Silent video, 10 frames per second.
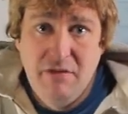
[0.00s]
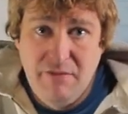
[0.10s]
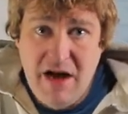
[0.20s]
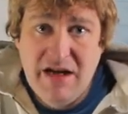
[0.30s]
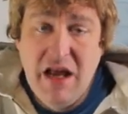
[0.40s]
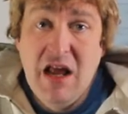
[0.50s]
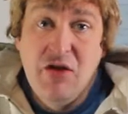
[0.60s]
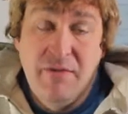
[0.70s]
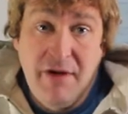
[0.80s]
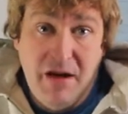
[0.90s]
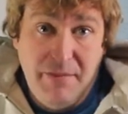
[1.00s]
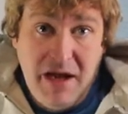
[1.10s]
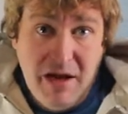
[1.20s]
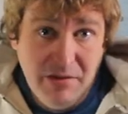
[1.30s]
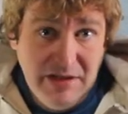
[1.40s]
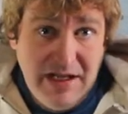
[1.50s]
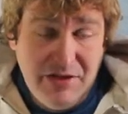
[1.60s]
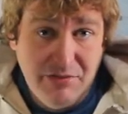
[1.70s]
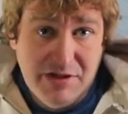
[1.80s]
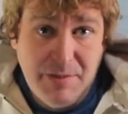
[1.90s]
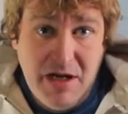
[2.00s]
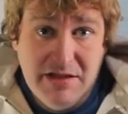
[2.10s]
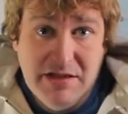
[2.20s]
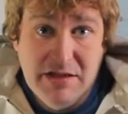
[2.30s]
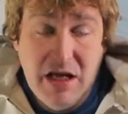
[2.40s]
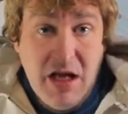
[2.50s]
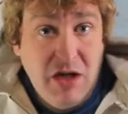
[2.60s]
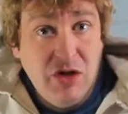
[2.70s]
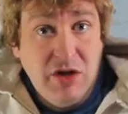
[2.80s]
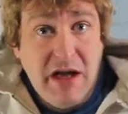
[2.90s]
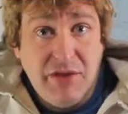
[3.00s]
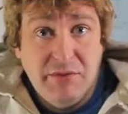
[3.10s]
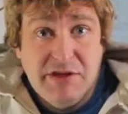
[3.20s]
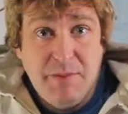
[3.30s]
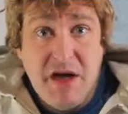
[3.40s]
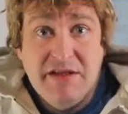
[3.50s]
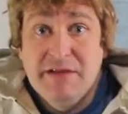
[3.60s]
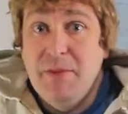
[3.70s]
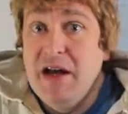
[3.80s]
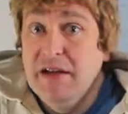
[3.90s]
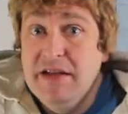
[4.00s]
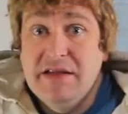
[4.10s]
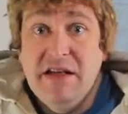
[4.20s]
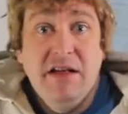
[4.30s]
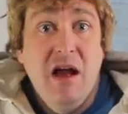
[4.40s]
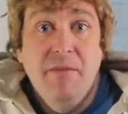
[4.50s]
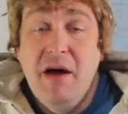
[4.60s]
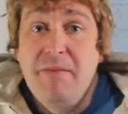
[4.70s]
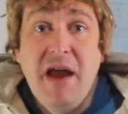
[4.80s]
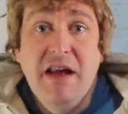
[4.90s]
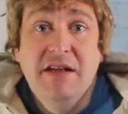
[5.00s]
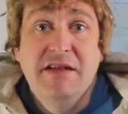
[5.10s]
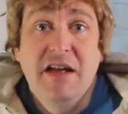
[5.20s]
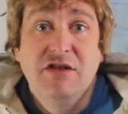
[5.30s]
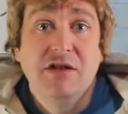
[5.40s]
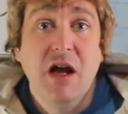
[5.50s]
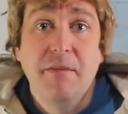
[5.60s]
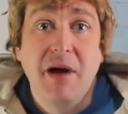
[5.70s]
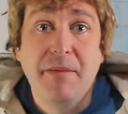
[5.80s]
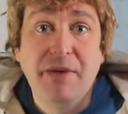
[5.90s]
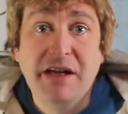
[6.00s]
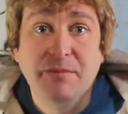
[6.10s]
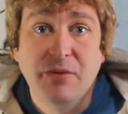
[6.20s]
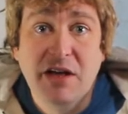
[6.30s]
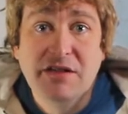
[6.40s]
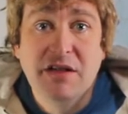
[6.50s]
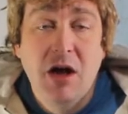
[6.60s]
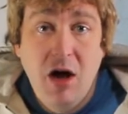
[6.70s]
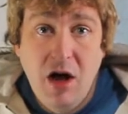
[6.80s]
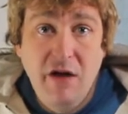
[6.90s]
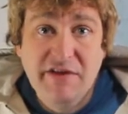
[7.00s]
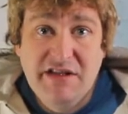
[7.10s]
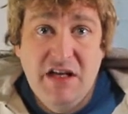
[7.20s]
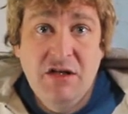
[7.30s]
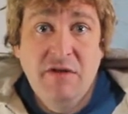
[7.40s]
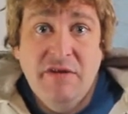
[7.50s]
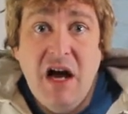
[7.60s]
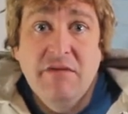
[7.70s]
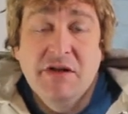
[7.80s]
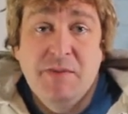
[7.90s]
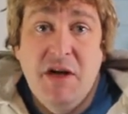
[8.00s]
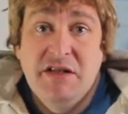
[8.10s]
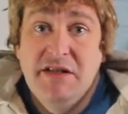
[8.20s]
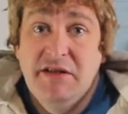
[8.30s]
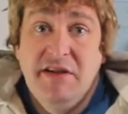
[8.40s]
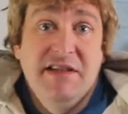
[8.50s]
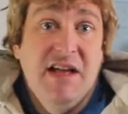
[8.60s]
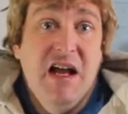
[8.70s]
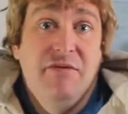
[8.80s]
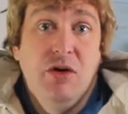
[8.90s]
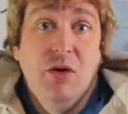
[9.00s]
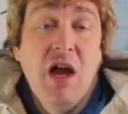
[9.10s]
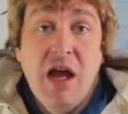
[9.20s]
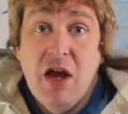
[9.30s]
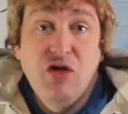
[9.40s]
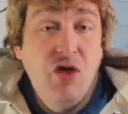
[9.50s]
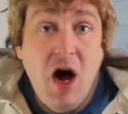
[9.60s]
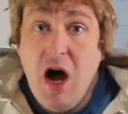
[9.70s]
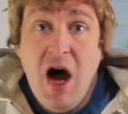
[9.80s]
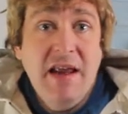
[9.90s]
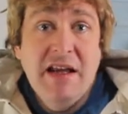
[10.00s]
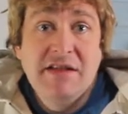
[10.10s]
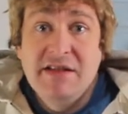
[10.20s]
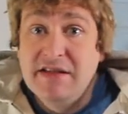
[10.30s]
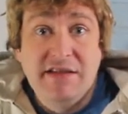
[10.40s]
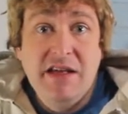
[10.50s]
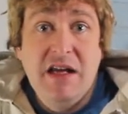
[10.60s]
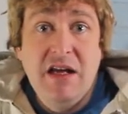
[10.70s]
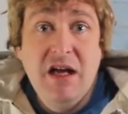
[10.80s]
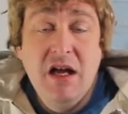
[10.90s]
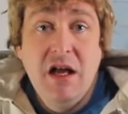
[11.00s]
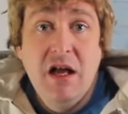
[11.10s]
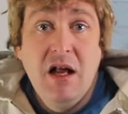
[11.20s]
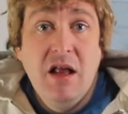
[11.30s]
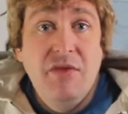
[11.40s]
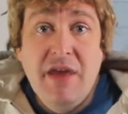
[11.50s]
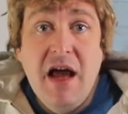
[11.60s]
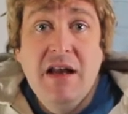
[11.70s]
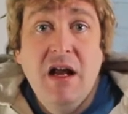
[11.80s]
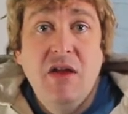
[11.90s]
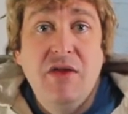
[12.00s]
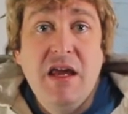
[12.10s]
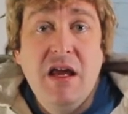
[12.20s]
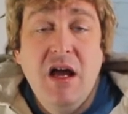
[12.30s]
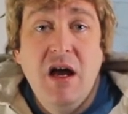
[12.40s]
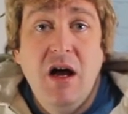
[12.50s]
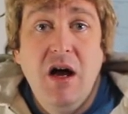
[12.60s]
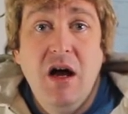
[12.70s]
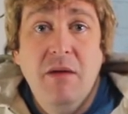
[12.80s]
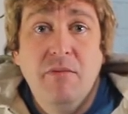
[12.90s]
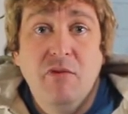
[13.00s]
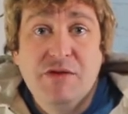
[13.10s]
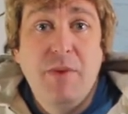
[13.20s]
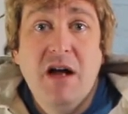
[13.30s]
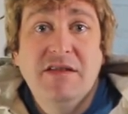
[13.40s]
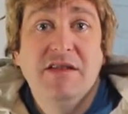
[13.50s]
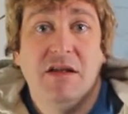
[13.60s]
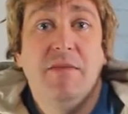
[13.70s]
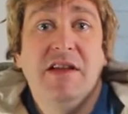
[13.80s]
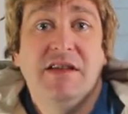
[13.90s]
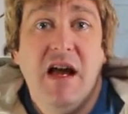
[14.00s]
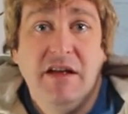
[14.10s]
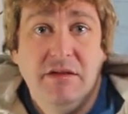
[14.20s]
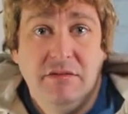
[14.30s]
right? You've got to be able to get the responses. You get the responses by listening, by paying attention, by being present. All of a sudden, you've got responses that are inside of you. Audiences see that the responses come inside,